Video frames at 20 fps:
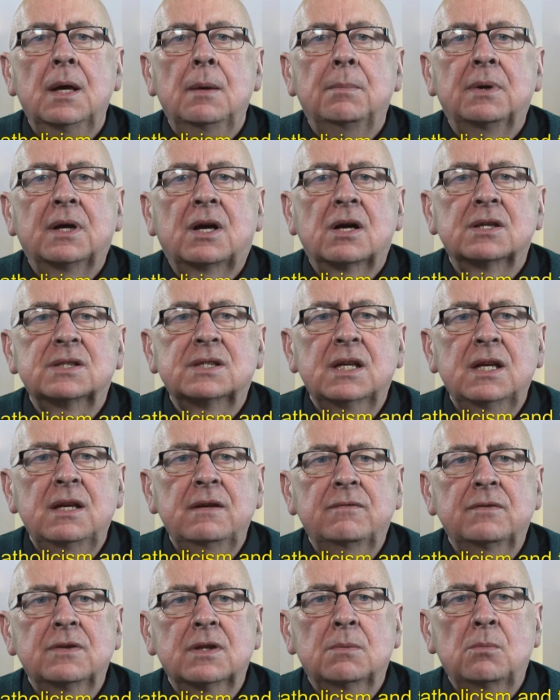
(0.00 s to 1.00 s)
because
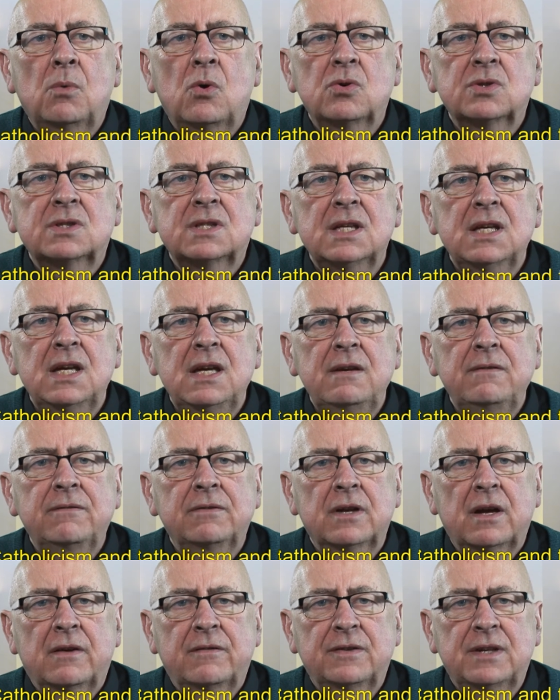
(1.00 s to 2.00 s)
even the most
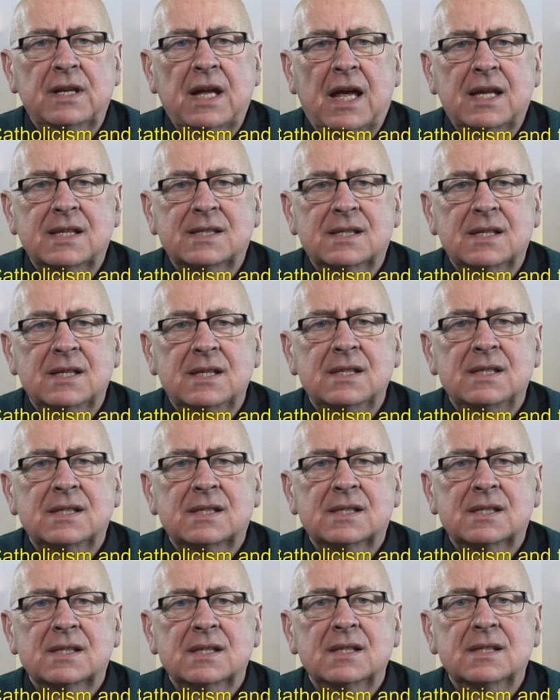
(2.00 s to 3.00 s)
evil of
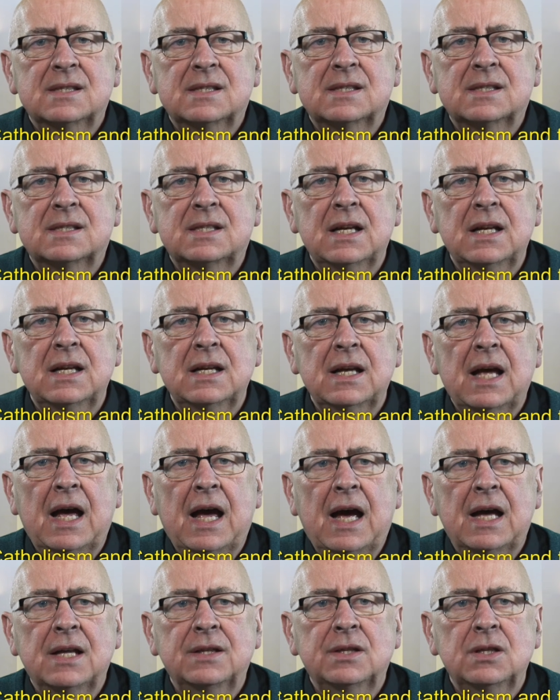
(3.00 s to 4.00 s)
Nazis still
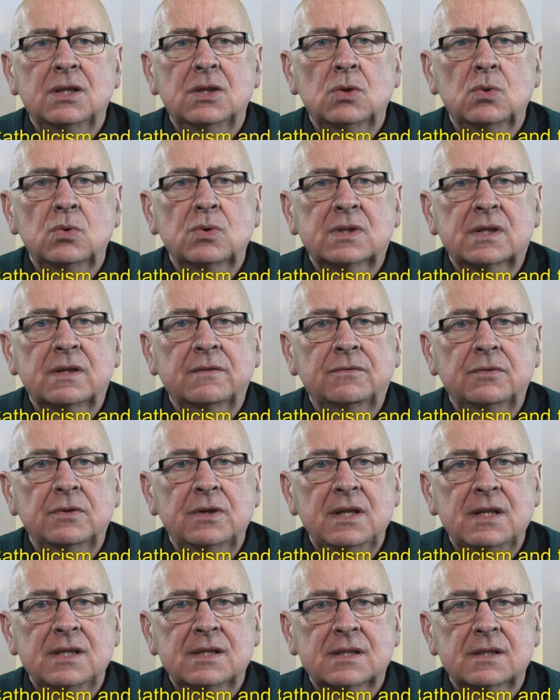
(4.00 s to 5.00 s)
had the use of
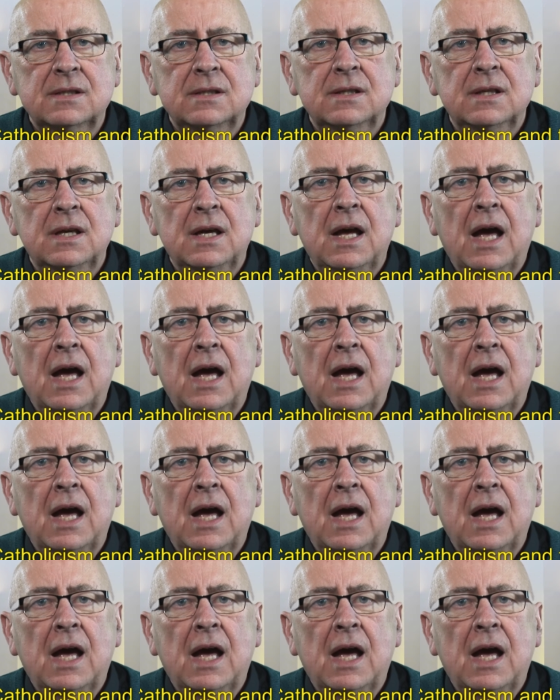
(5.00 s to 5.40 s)
reason,